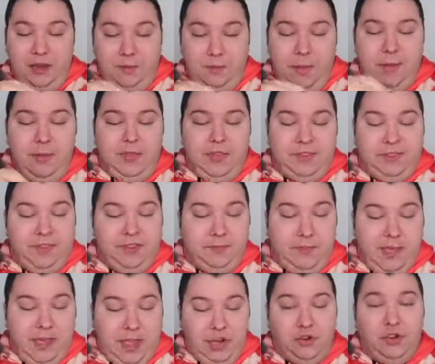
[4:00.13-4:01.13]
a great
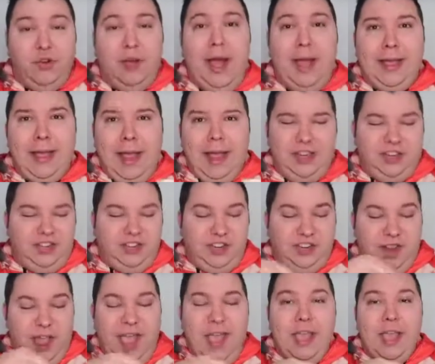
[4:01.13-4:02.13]
gift. Hi guys, right.
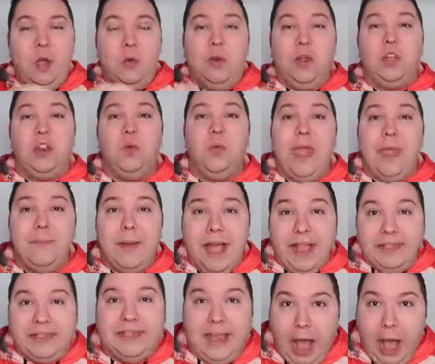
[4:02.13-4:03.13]
Today we're yeah
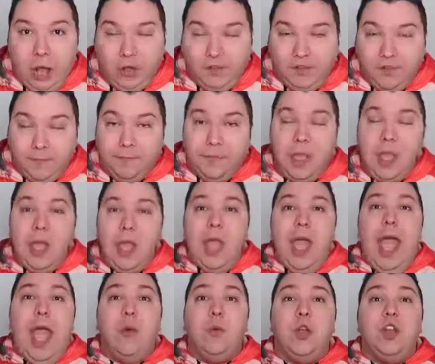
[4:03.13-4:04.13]
right, myself, yeah right,
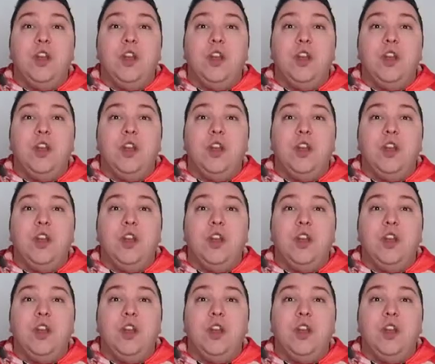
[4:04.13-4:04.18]
and we're